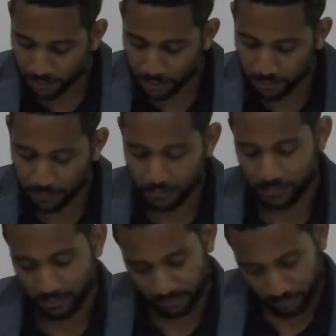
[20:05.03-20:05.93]

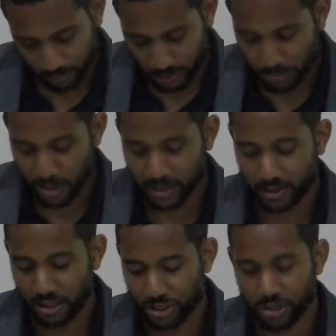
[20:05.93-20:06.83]
of the
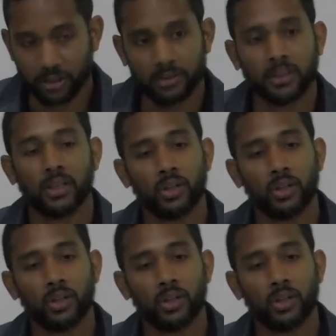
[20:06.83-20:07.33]
presentation,